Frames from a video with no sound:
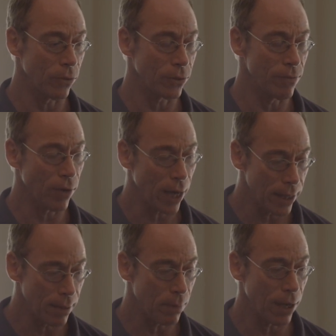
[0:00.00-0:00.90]
I was
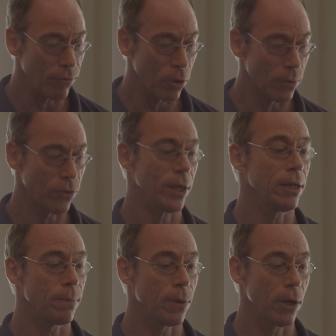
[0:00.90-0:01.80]
invited by a former
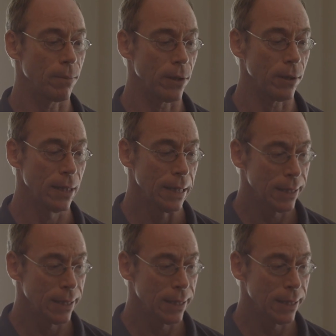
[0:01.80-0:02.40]
State Department